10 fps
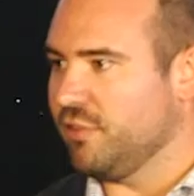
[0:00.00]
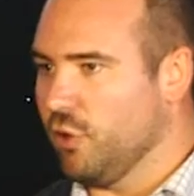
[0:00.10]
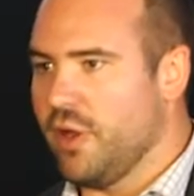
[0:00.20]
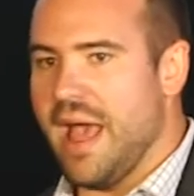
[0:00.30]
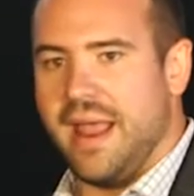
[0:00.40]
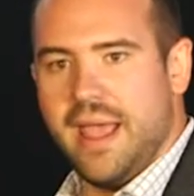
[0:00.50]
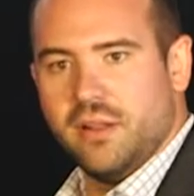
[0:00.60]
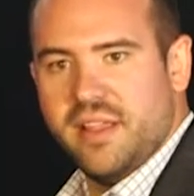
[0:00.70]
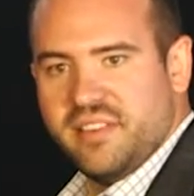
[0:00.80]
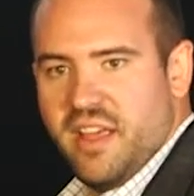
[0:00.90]
learn how to
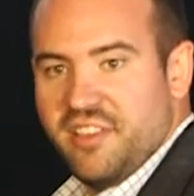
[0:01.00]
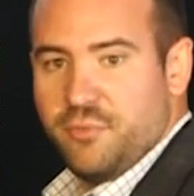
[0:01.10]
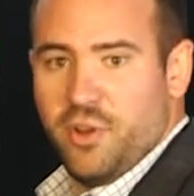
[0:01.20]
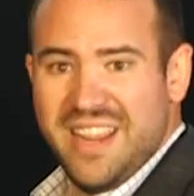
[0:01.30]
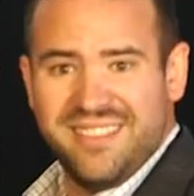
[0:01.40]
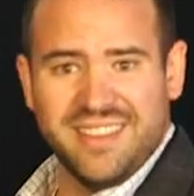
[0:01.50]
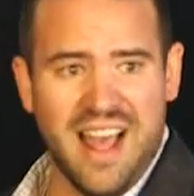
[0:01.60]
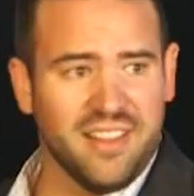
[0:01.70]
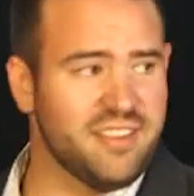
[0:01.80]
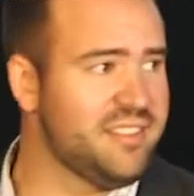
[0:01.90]
analyze a customer needs
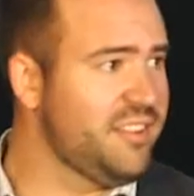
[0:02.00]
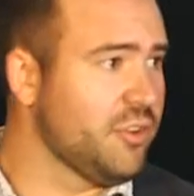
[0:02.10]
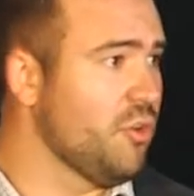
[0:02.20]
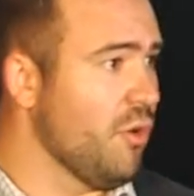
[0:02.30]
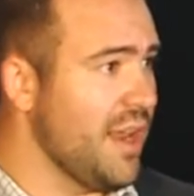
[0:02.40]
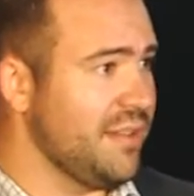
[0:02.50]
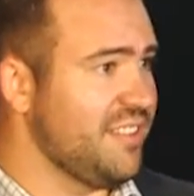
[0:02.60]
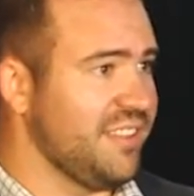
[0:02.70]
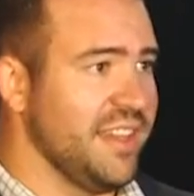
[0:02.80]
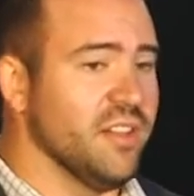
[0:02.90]
analysis. These are great
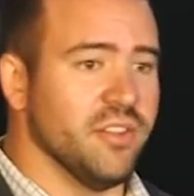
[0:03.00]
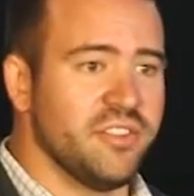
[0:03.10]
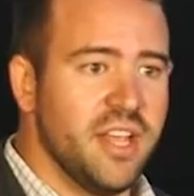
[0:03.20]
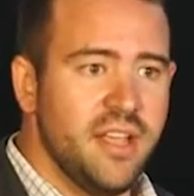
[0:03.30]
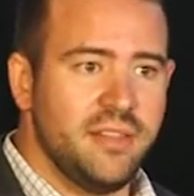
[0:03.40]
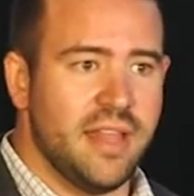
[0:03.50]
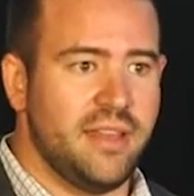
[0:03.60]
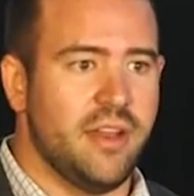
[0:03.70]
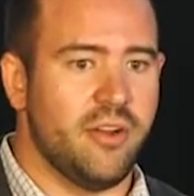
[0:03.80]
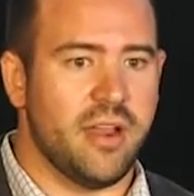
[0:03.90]
skills that
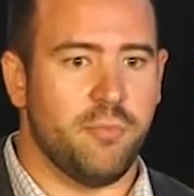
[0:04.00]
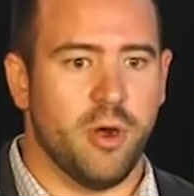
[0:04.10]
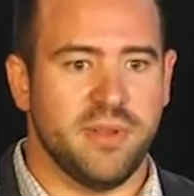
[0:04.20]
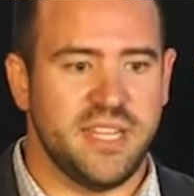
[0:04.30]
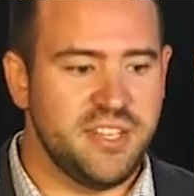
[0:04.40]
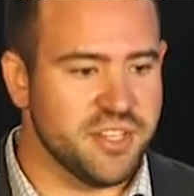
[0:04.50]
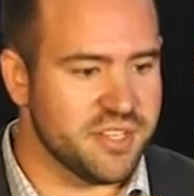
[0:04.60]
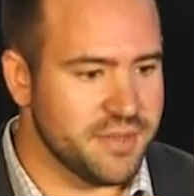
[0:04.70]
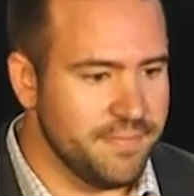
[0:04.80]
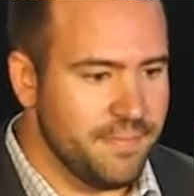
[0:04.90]
the internet department
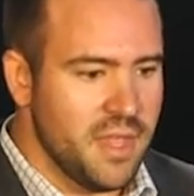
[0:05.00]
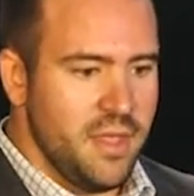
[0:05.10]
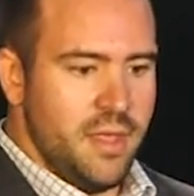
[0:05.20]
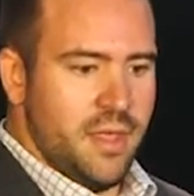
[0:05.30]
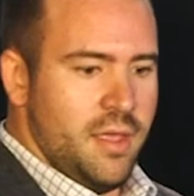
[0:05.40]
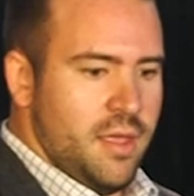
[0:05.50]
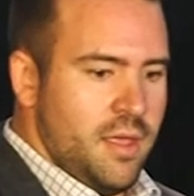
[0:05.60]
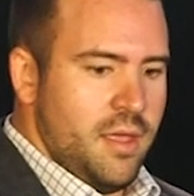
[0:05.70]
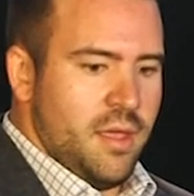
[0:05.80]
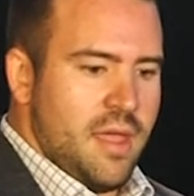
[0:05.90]
teaches.
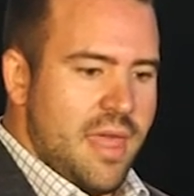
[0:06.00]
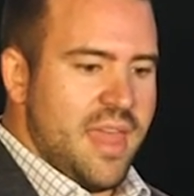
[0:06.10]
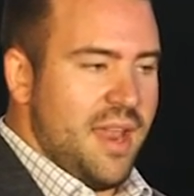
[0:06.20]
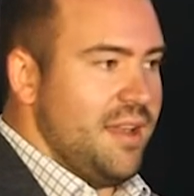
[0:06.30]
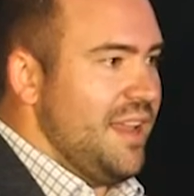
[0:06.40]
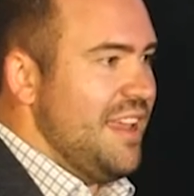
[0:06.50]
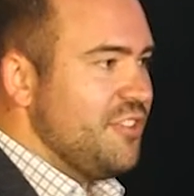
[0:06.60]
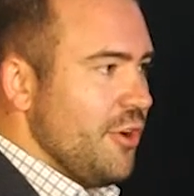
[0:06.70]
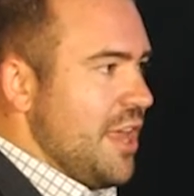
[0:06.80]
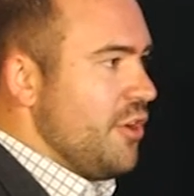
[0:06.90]
And then, is
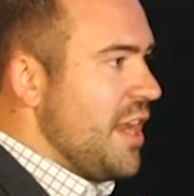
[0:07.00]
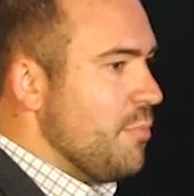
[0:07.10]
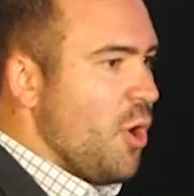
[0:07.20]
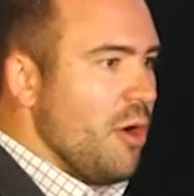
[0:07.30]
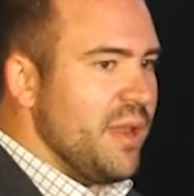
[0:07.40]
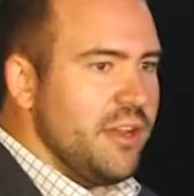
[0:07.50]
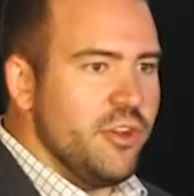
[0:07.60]
your internet department